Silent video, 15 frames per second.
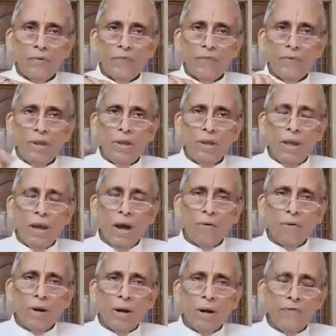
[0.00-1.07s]

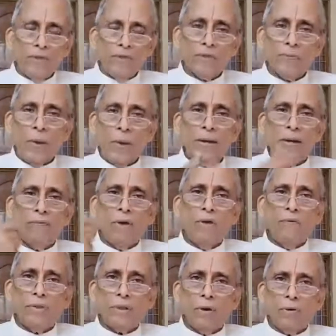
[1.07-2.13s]
Our life is spent
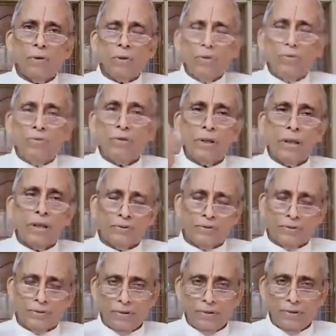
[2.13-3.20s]
away without
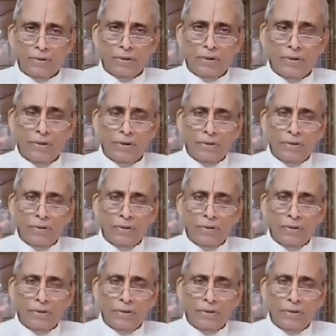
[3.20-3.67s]
using this